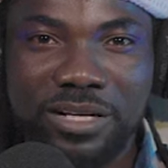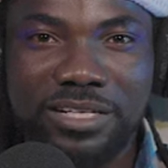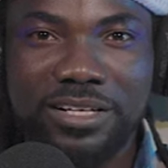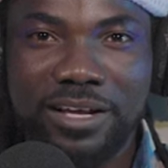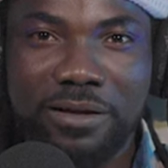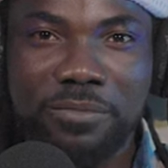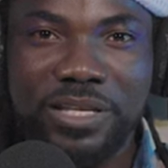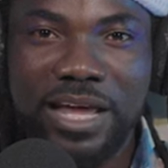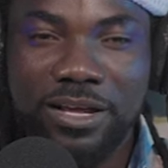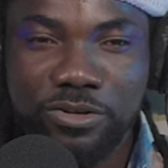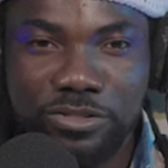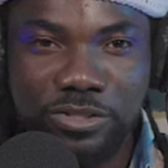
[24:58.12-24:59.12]
But I mean,
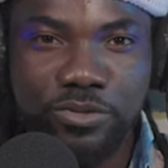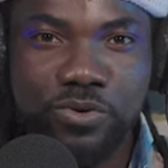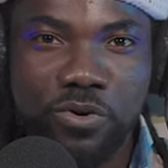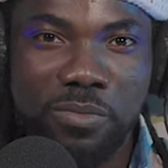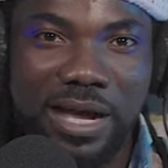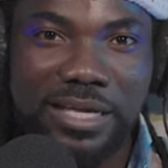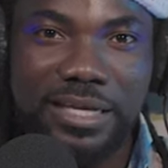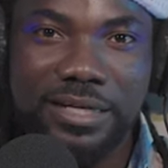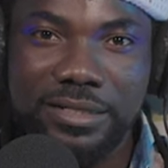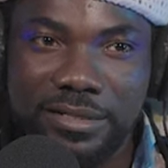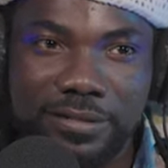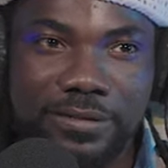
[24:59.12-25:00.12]
I still go back,
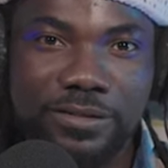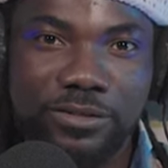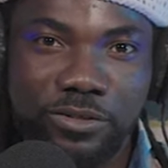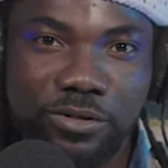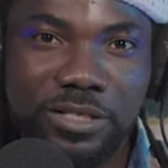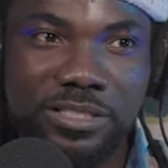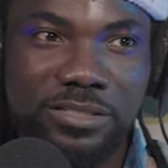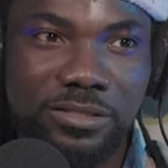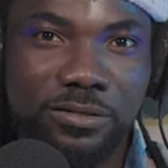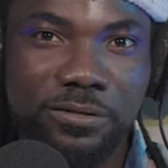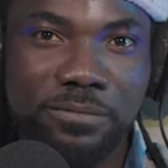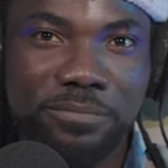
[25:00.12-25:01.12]
and you know, it's
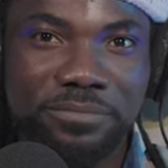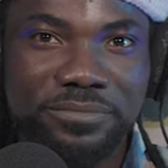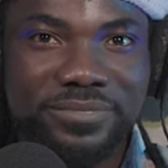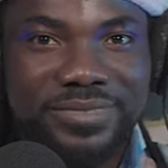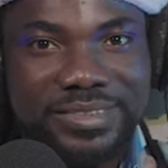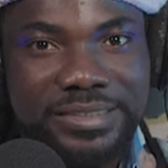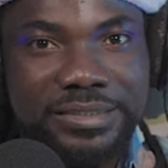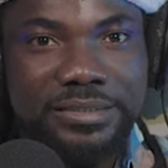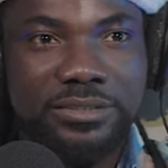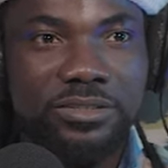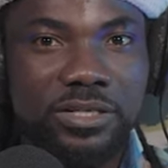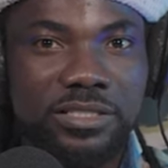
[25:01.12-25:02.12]
still
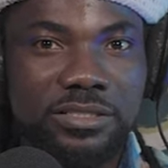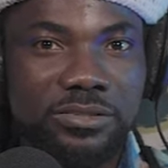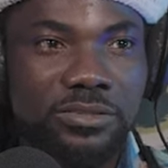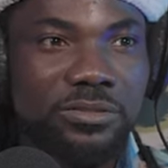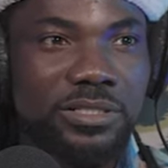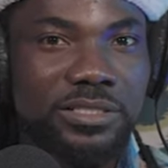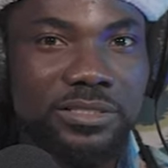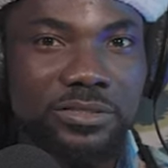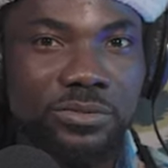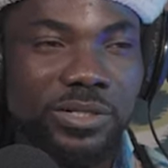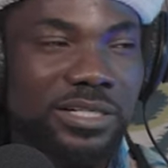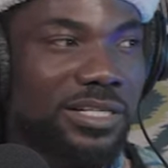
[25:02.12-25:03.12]

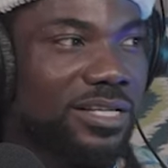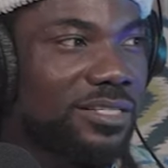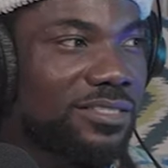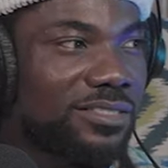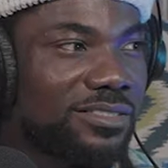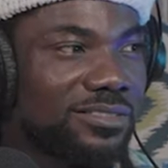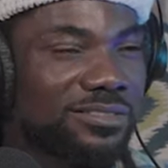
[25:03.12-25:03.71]
what it is.